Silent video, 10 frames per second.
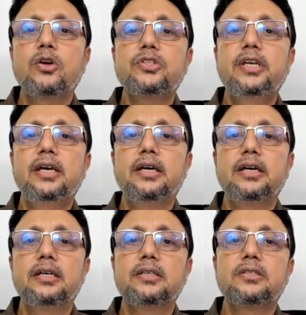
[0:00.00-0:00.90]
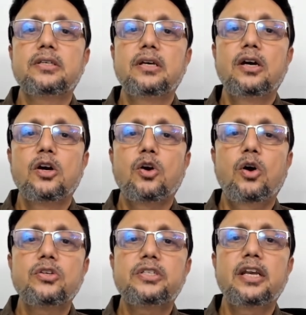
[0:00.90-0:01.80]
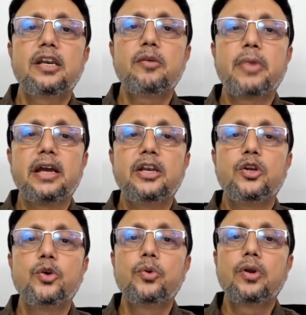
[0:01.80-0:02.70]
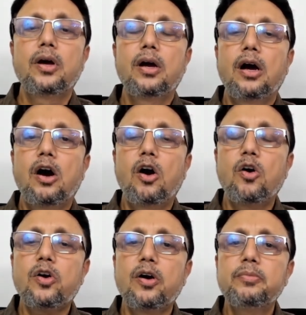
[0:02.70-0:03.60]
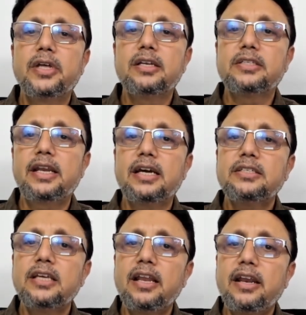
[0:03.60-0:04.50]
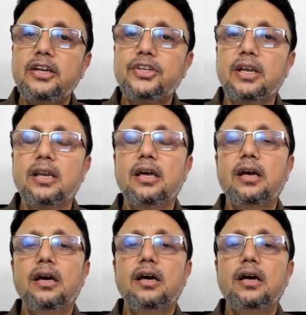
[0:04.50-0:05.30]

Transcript: velocity is constant in magnitude, how come there is an acceleration?